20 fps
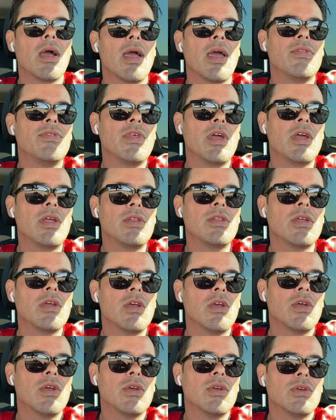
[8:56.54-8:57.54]
And
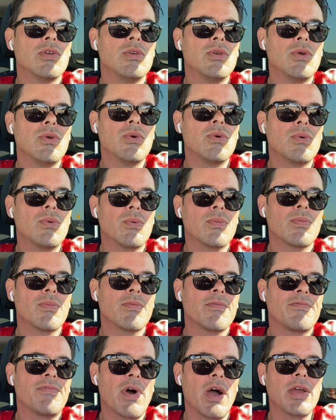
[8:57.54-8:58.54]
then you
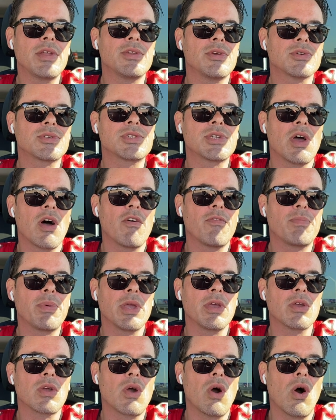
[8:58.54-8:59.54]
find yourself
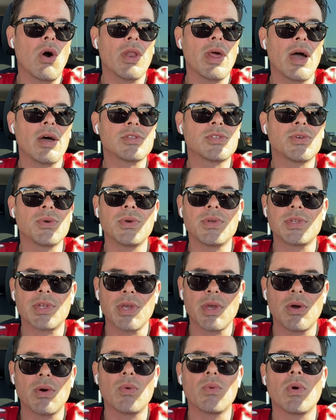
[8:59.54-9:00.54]
being called out to a
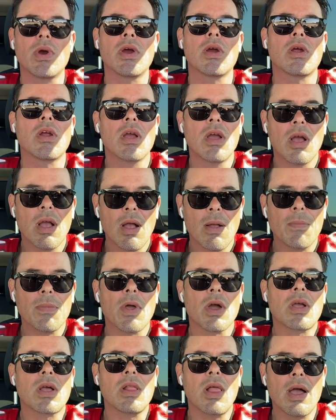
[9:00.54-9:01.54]
deal where
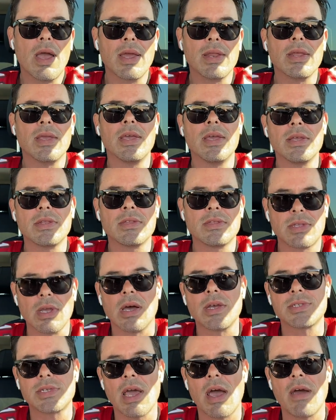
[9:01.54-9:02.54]
a client, it
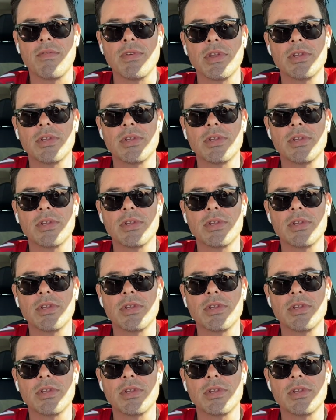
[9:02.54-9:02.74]
does have an